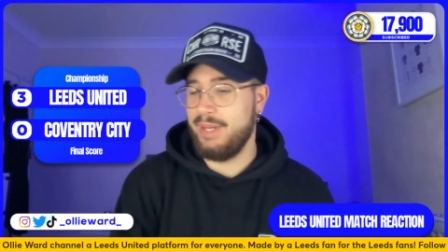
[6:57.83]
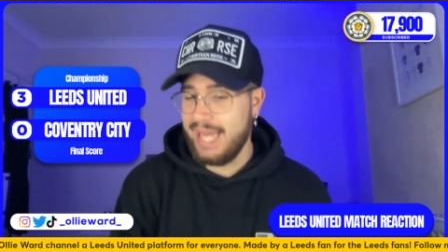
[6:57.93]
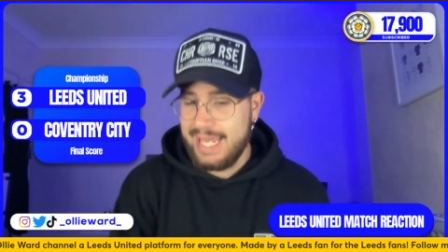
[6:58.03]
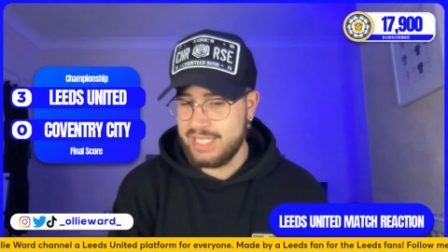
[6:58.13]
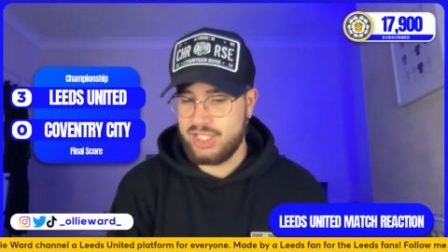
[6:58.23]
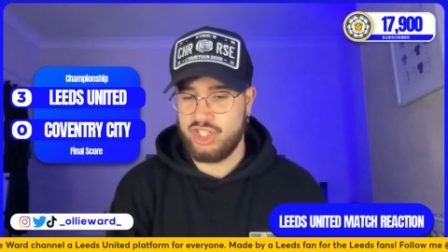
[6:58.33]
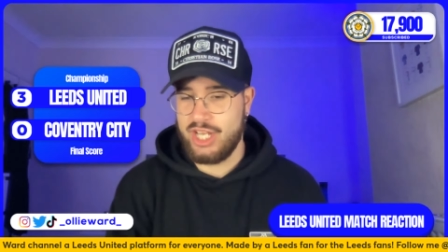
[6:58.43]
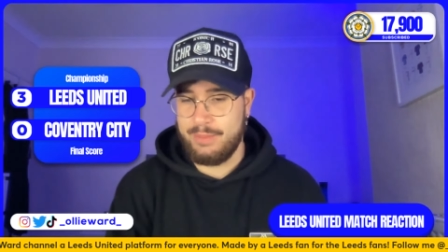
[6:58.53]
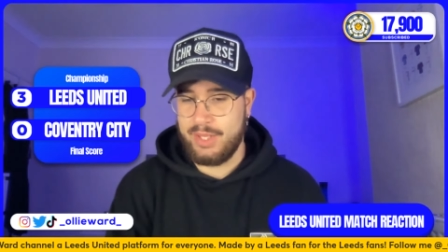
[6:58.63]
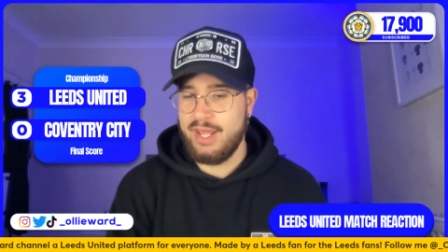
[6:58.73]
But ladies and
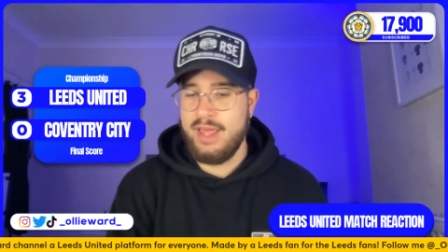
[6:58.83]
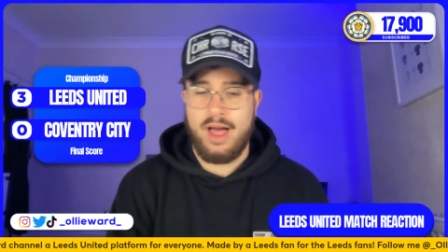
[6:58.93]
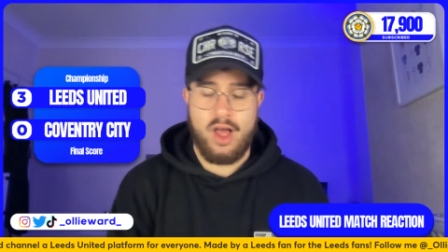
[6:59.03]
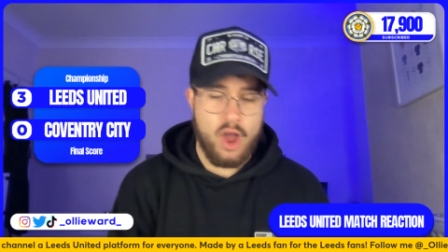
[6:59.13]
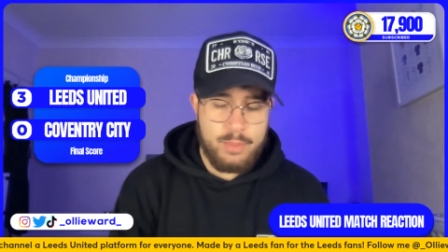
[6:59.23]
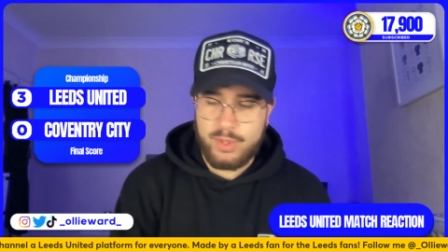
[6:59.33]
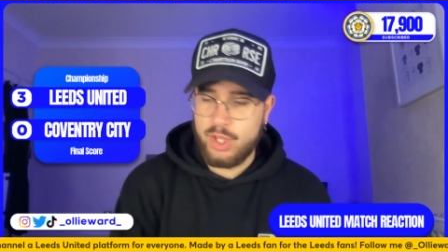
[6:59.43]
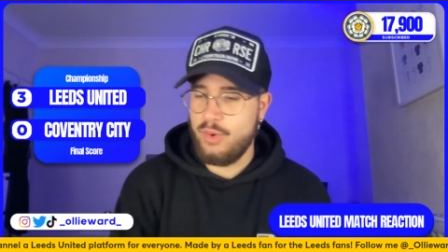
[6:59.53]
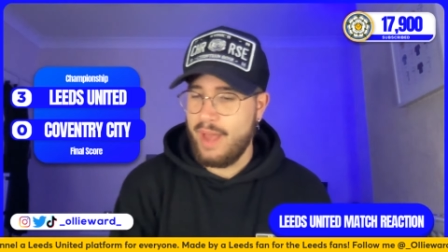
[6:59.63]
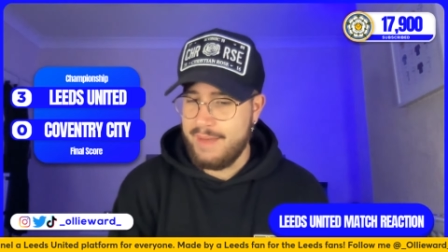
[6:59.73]
gentlemen, I hope
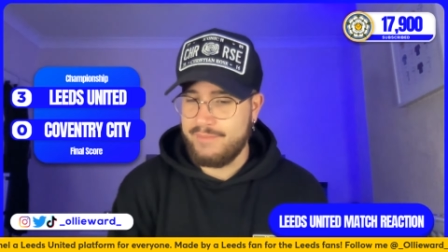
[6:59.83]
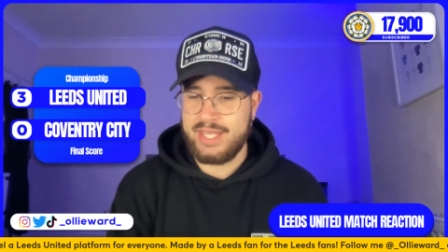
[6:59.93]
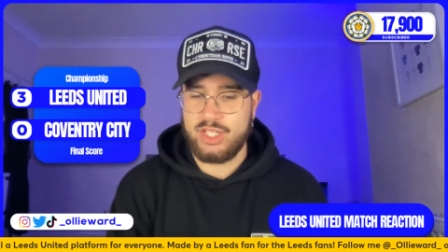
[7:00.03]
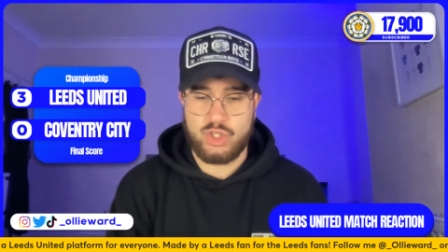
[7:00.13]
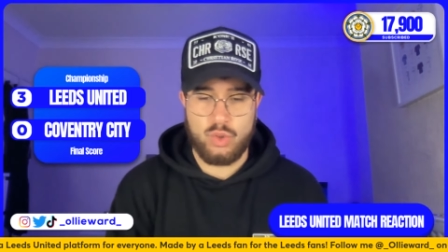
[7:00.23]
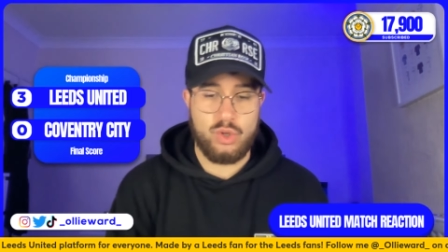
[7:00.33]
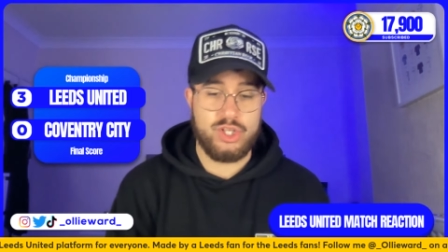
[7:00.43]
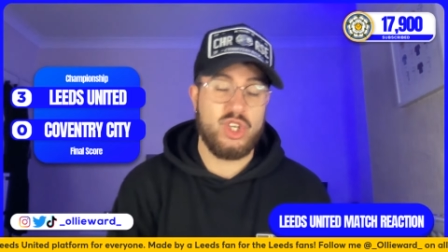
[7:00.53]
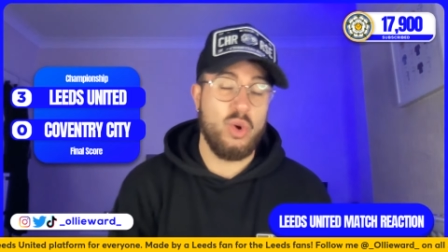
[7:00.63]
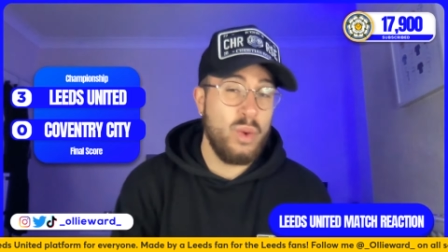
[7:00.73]
you have
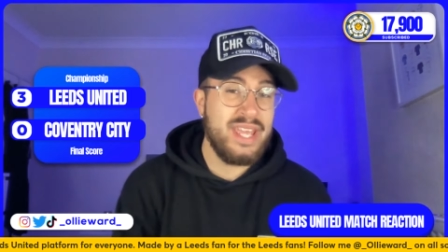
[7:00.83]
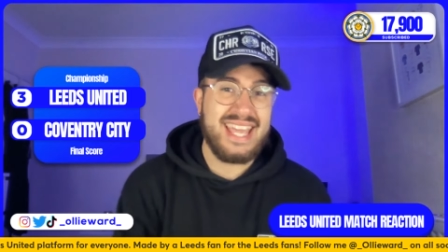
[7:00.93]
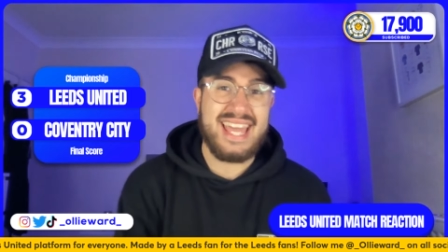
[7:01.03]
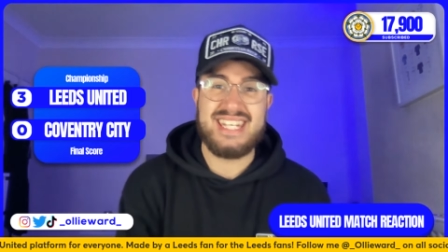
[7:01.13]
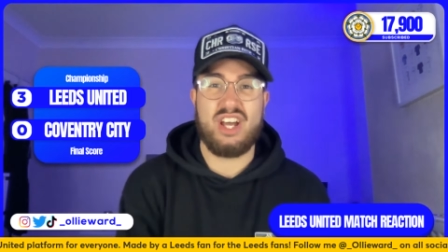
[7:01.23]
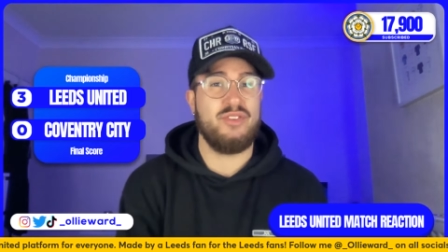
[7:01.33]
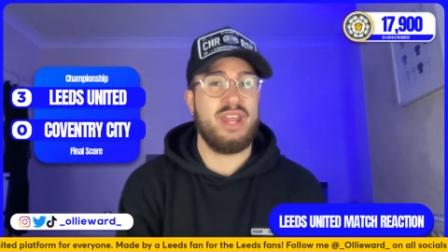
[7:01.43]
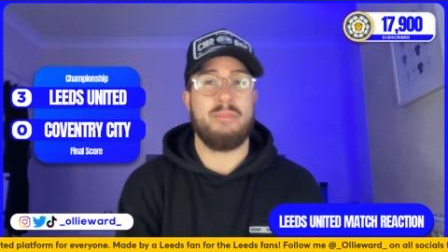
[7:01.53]
enjoyed your weekend after